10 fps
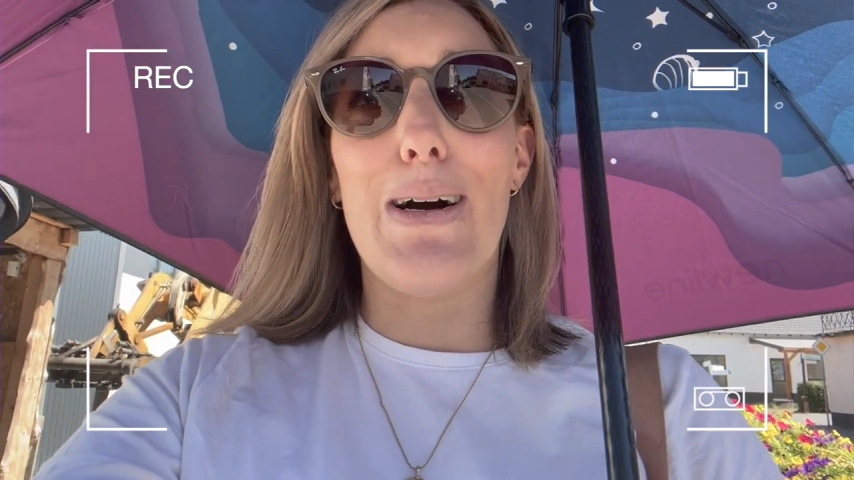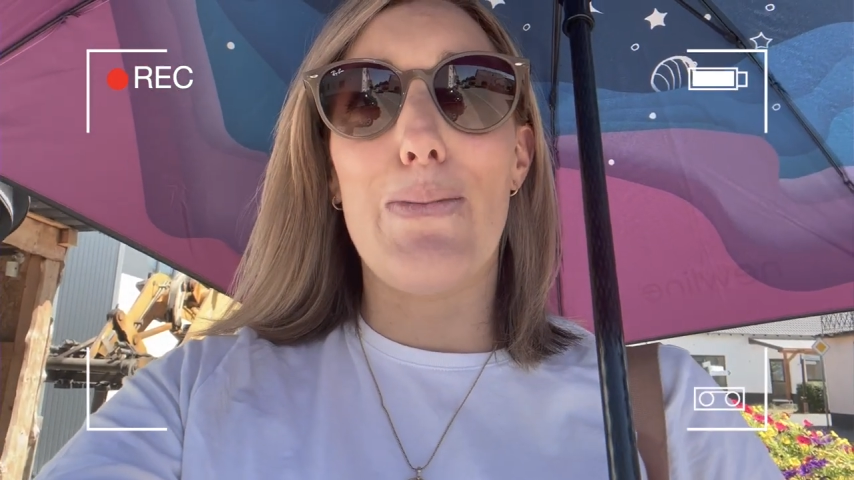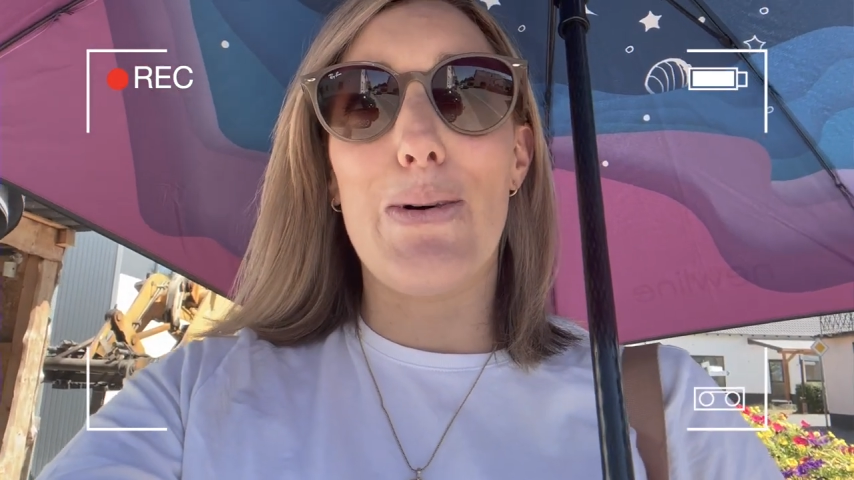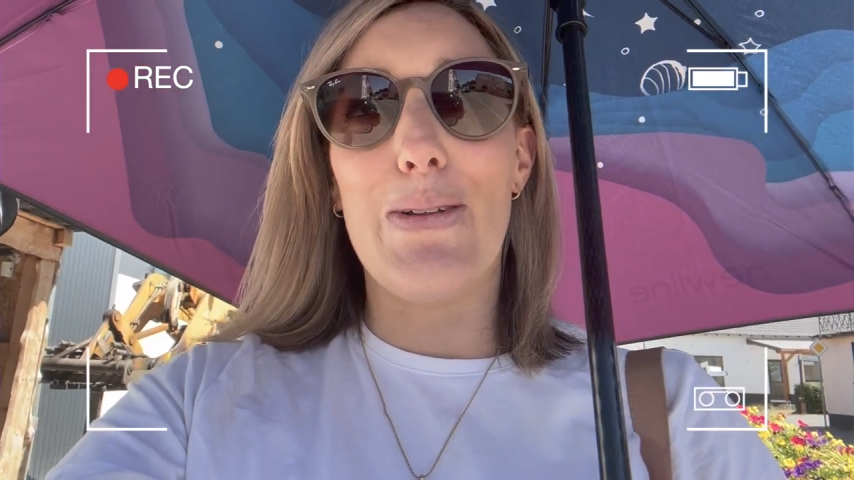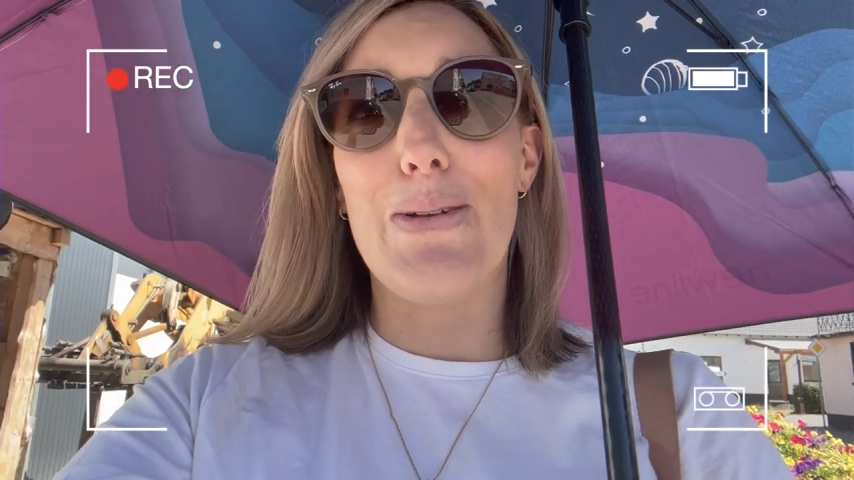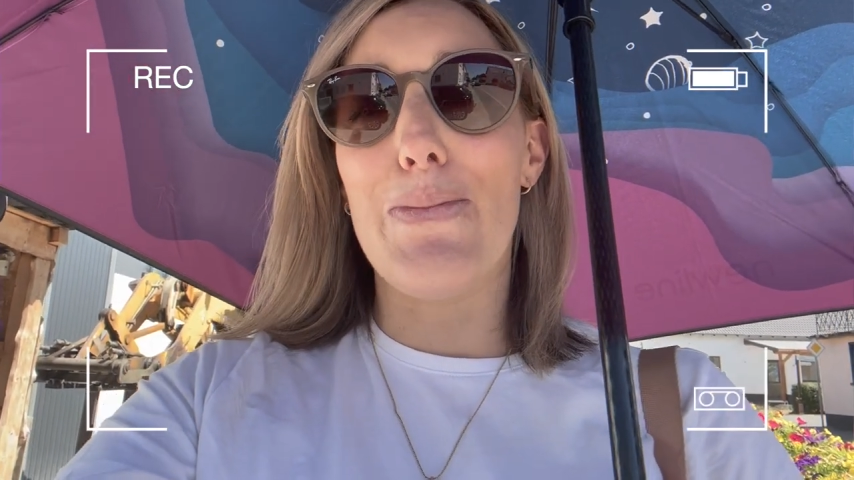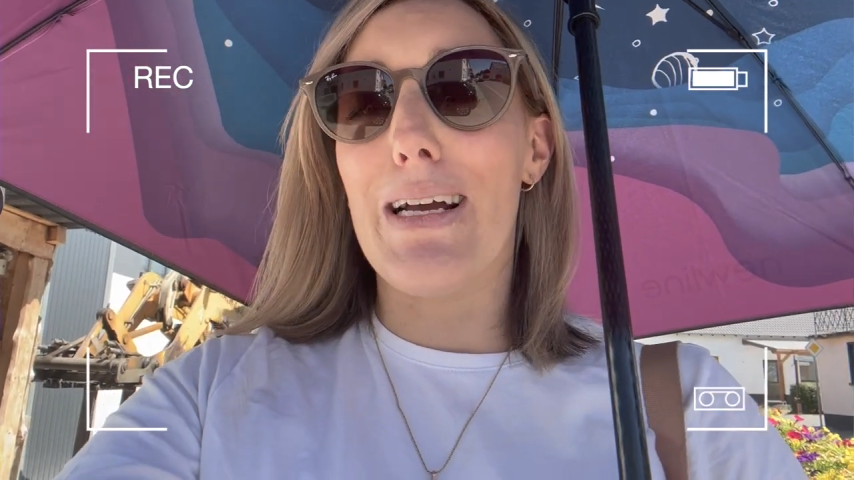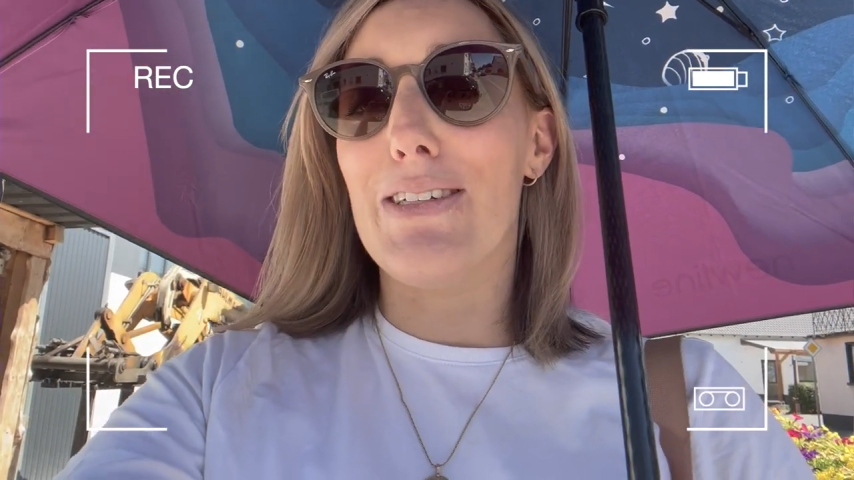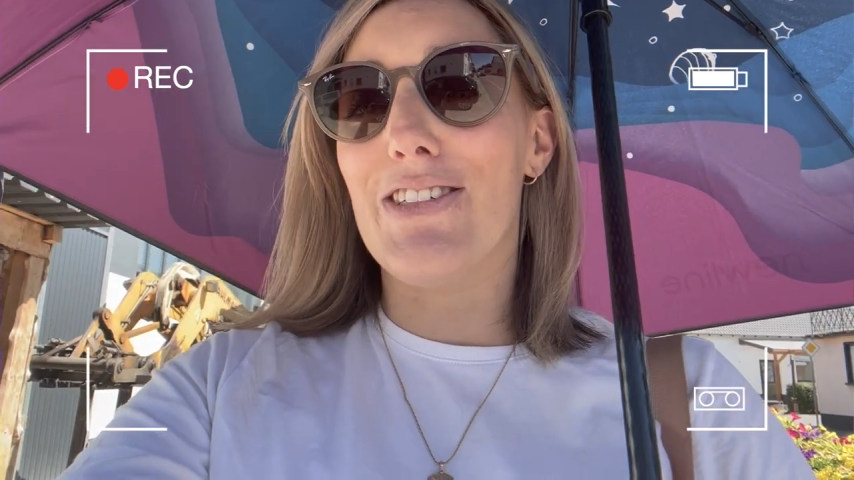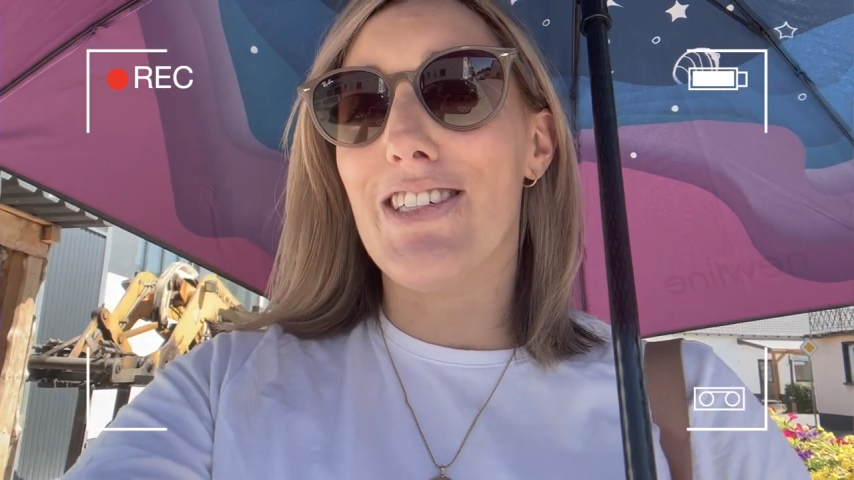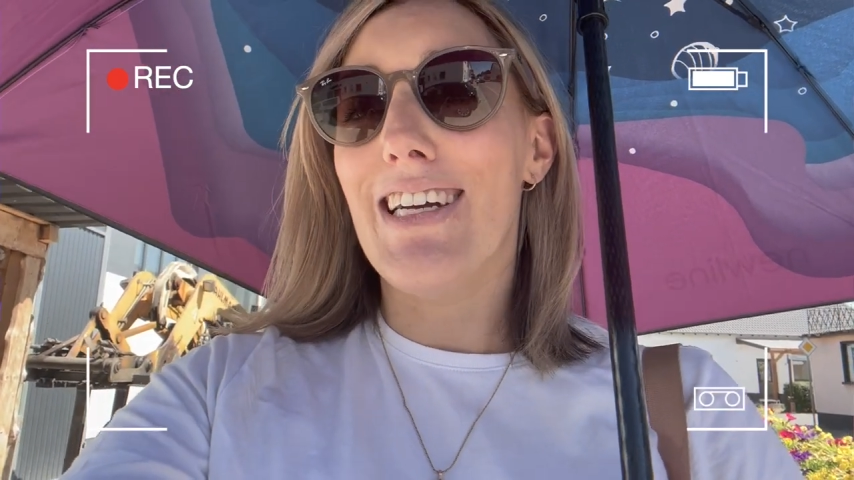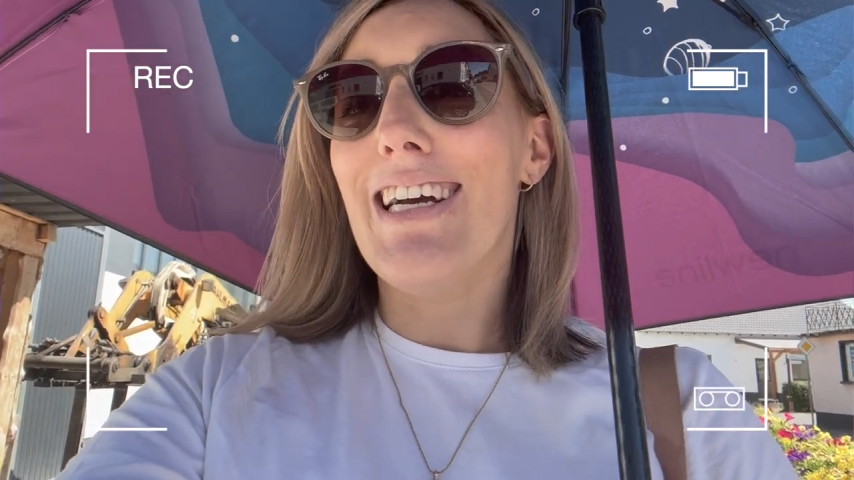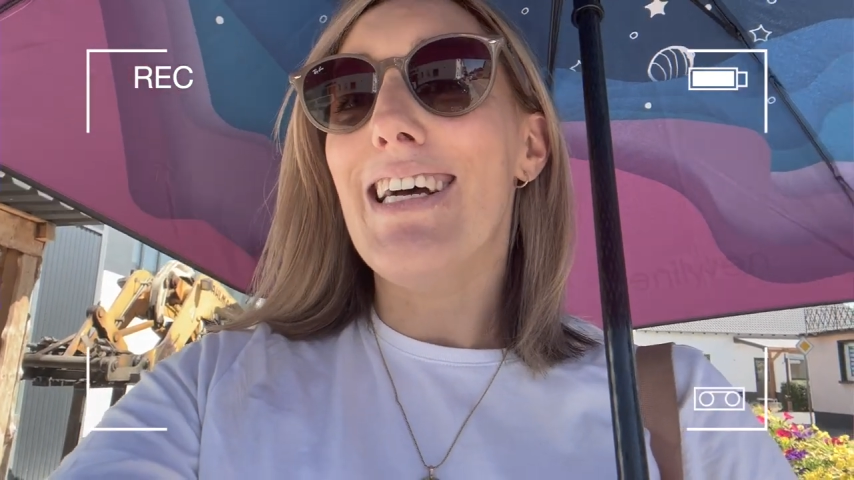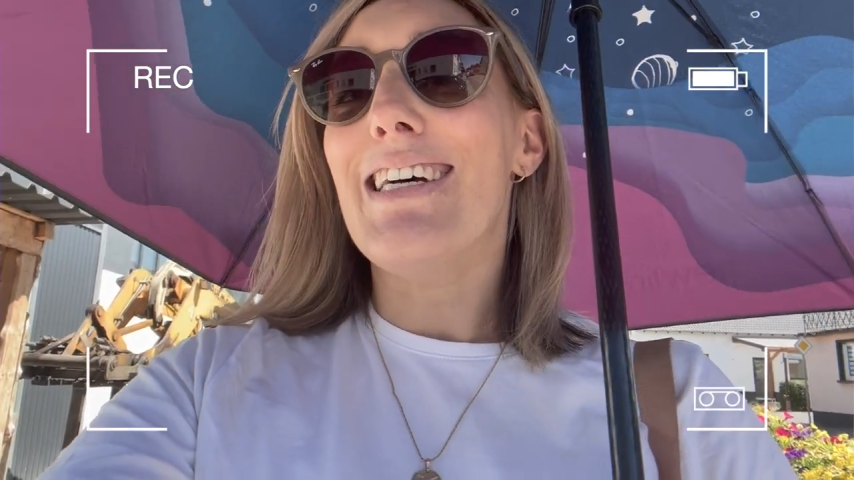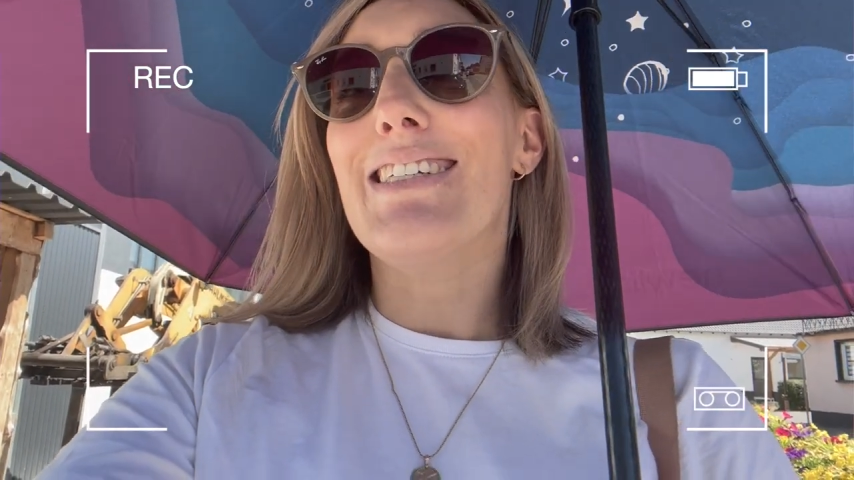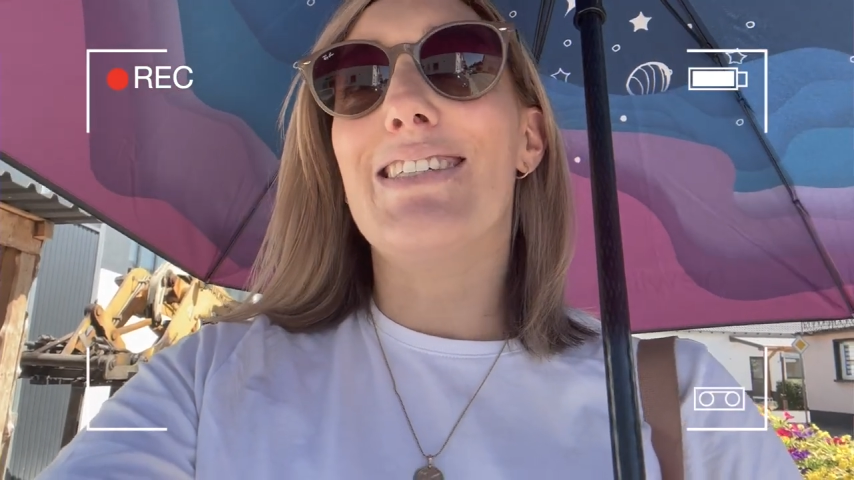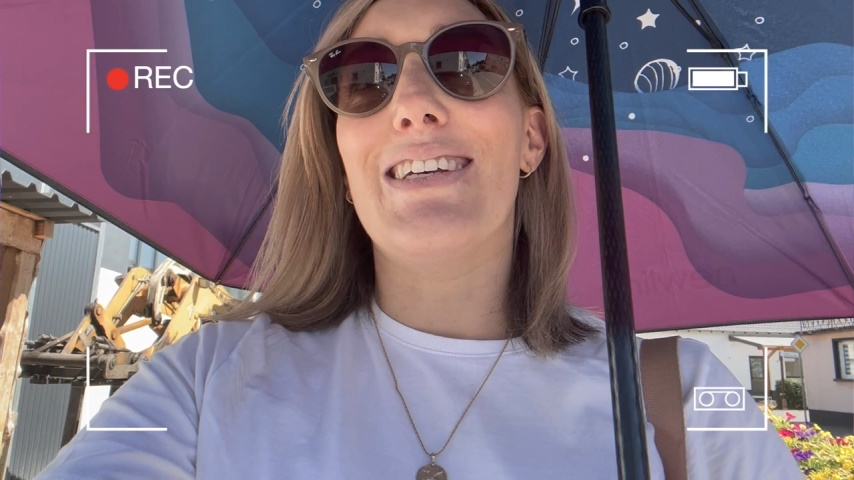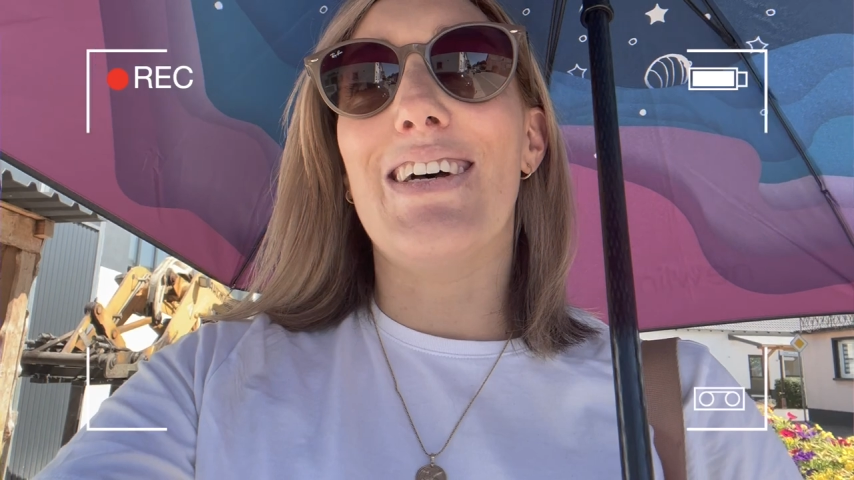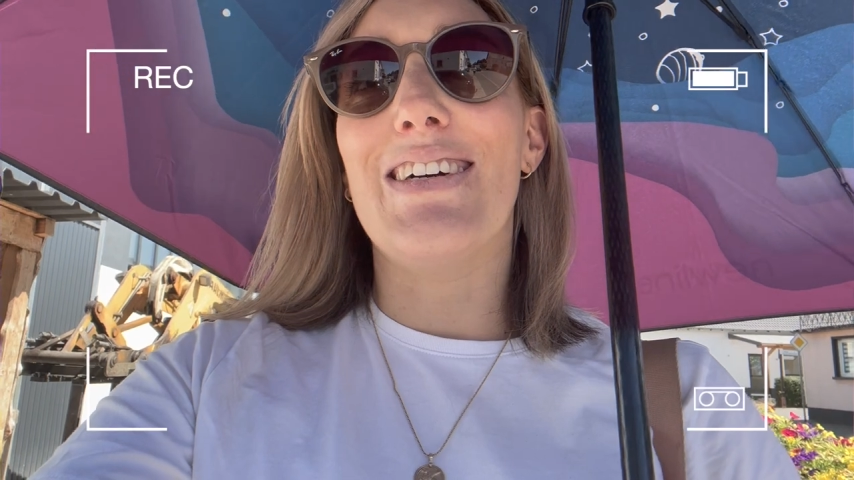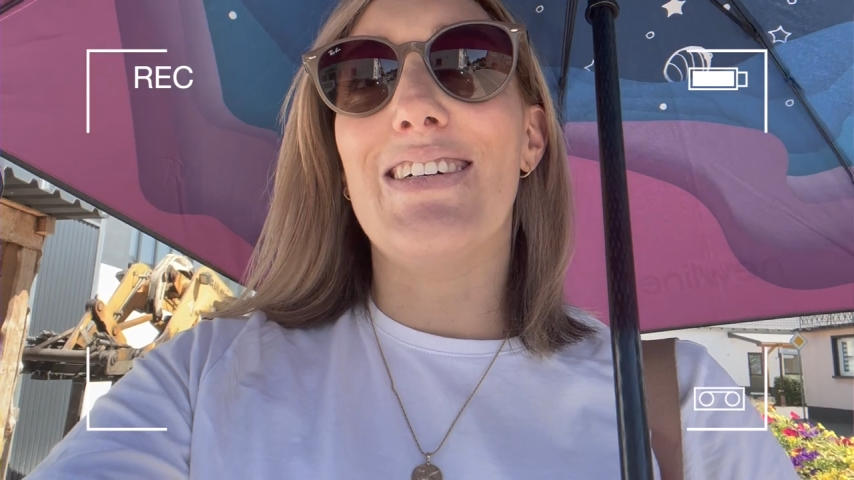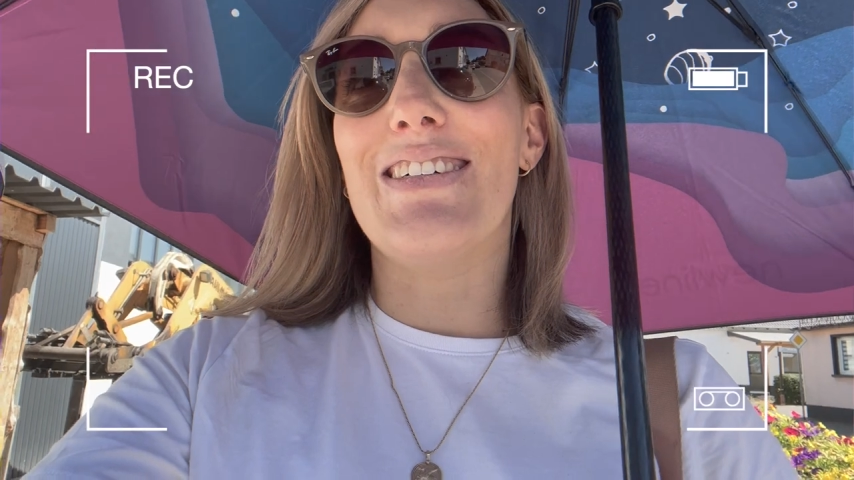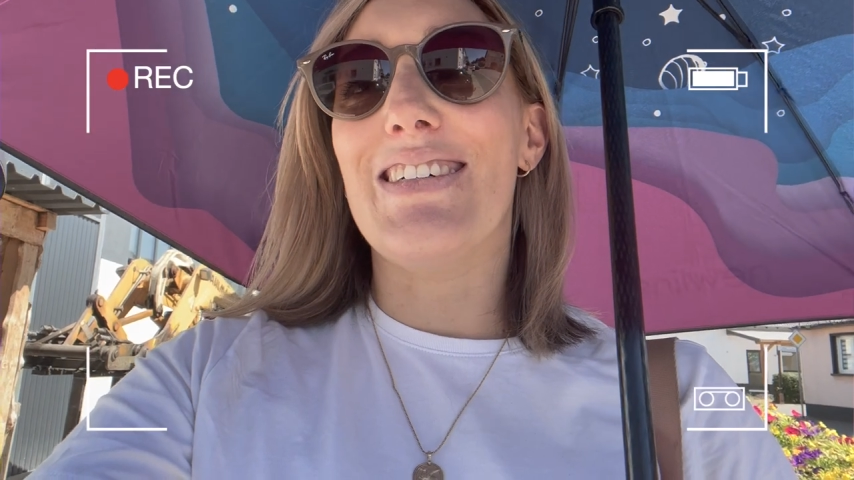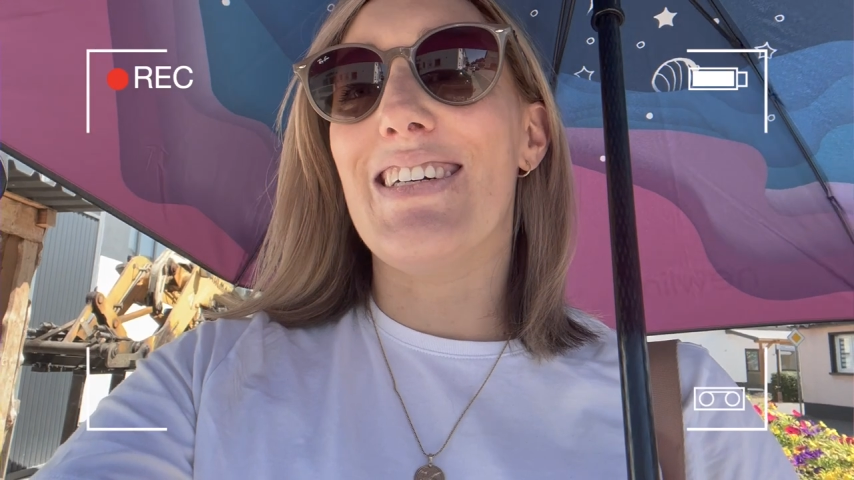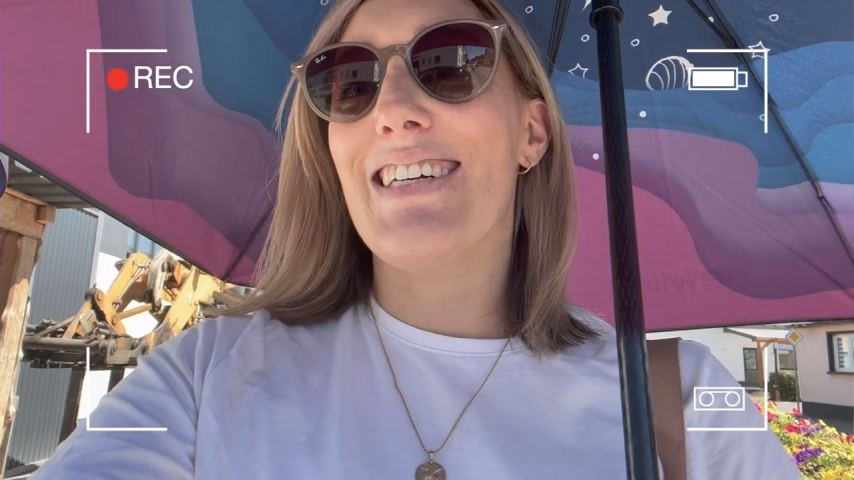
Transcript: up on the bench, so